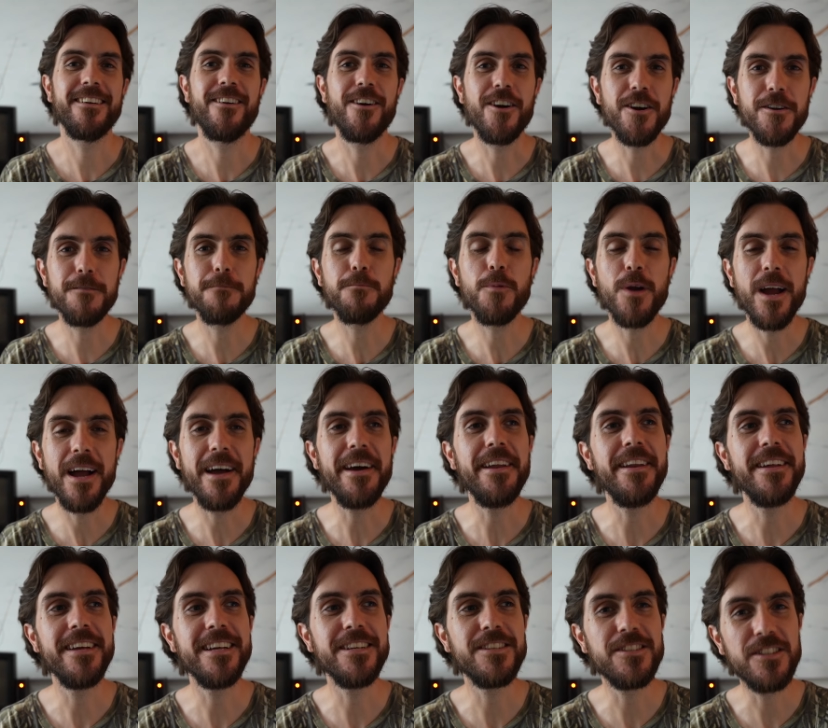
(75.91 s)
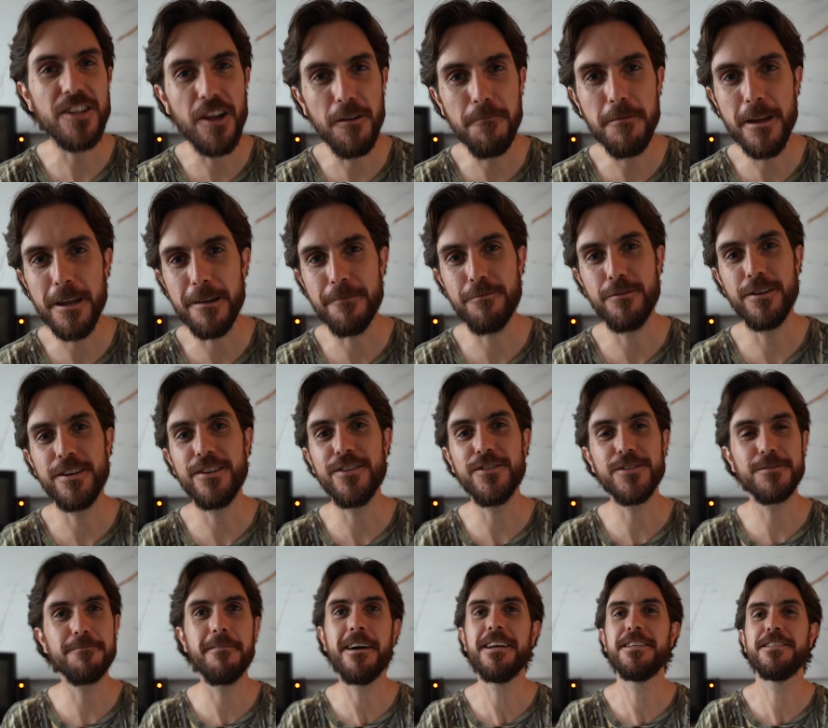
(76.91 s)
hard bread is still being
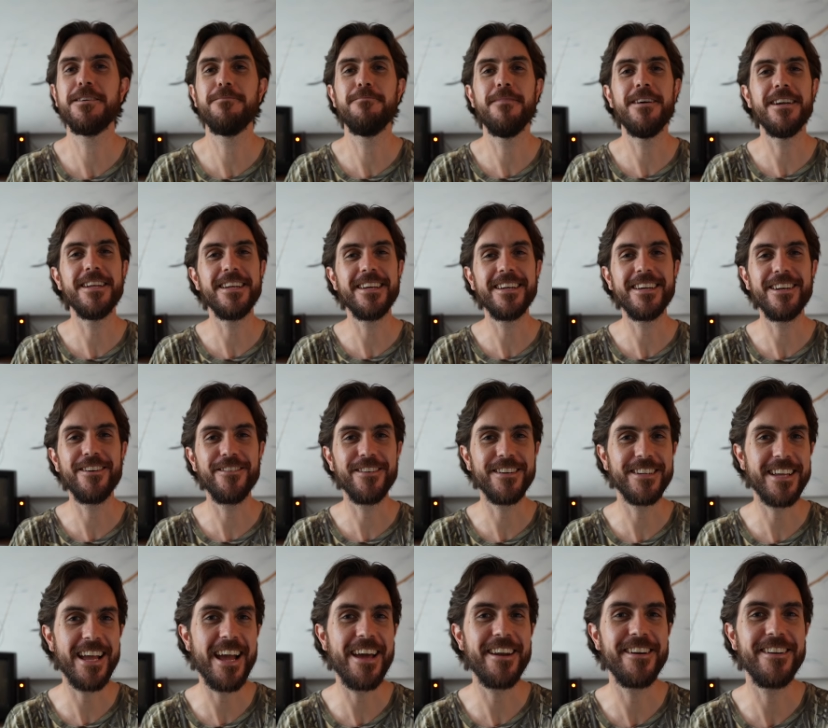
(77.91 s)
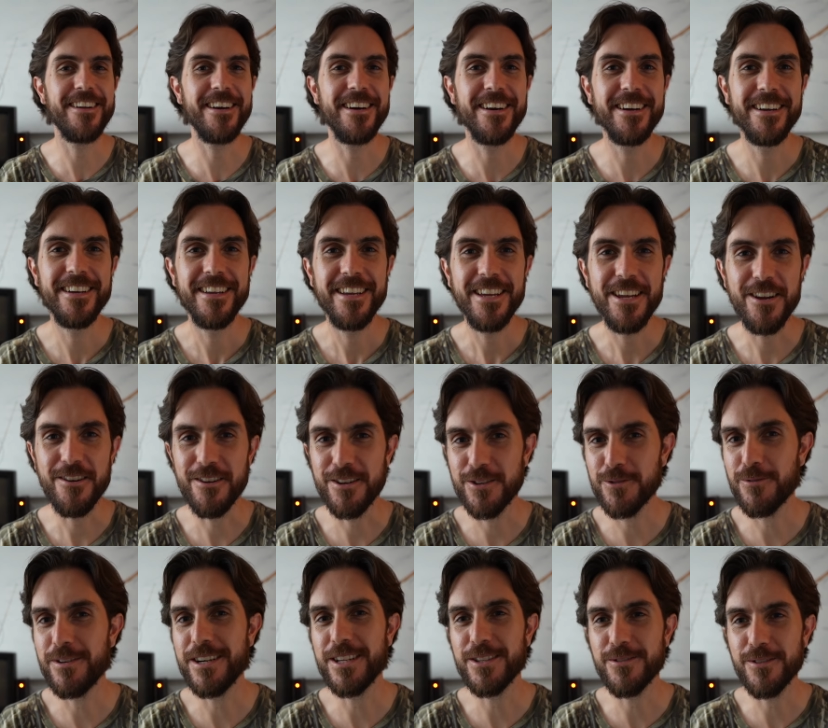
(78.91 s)
produced by somebody here in Canada here in
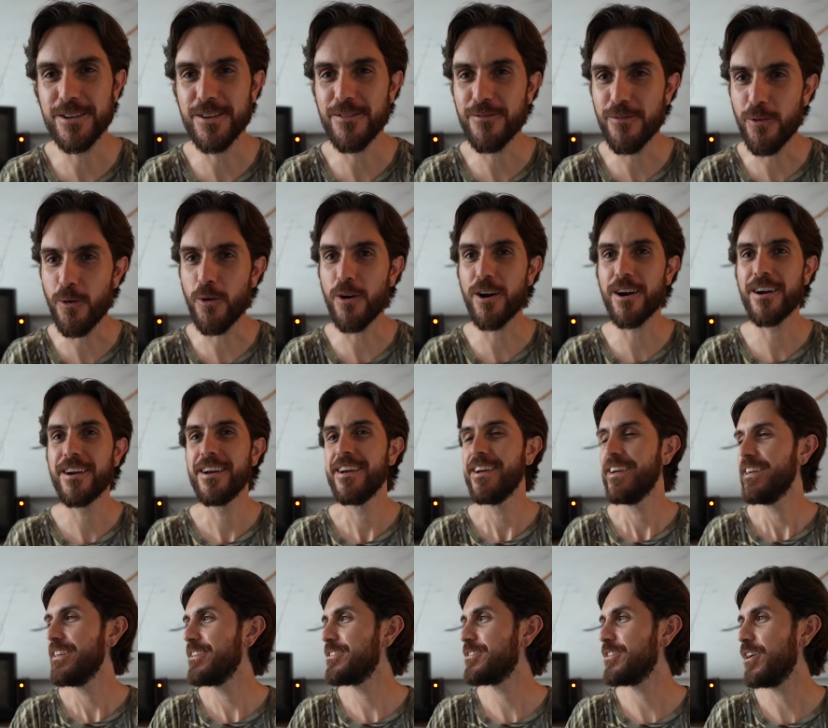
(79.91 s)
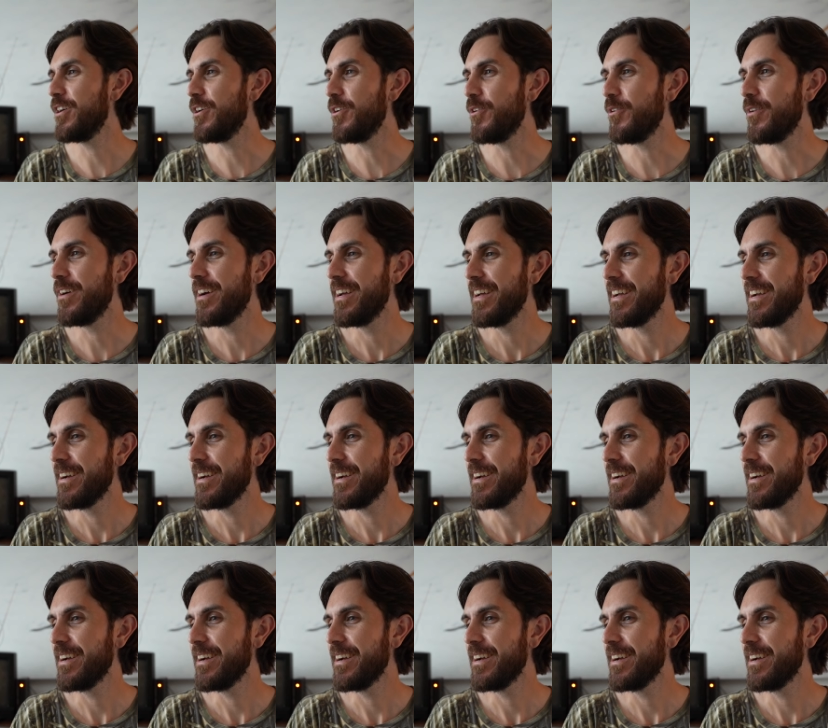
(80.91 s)
2024. So